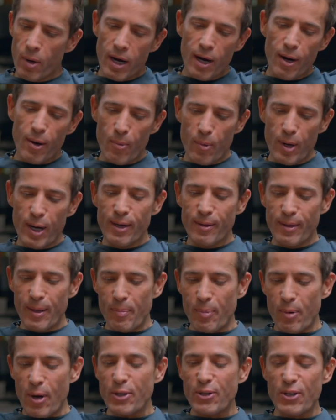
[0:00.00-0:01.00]
Yeah,
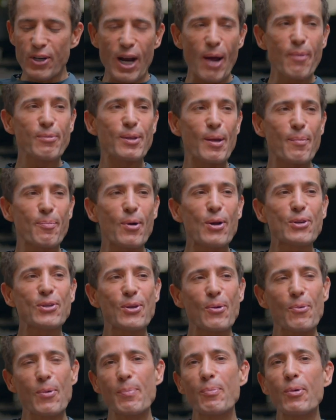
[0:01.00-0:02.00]
the pressure comes. The
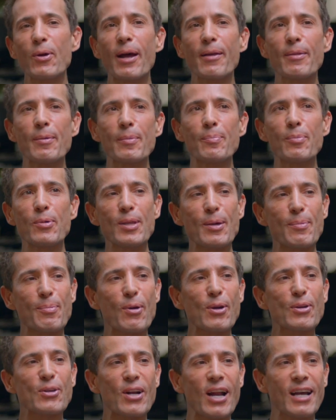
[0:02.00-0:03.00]
pressure we put the
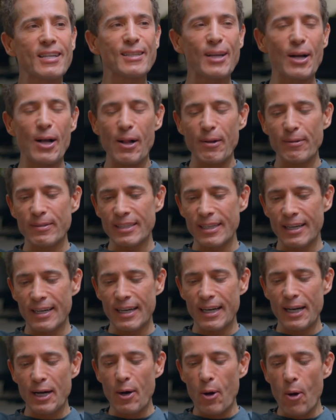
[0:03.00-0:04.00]
pressure on ourselves
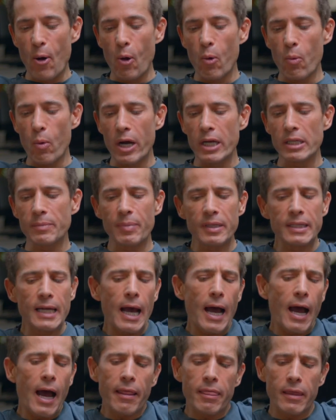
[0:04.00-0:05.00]
always. But
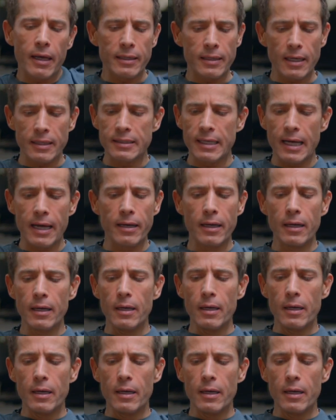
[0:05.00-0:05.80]
yeah, I think, as I said,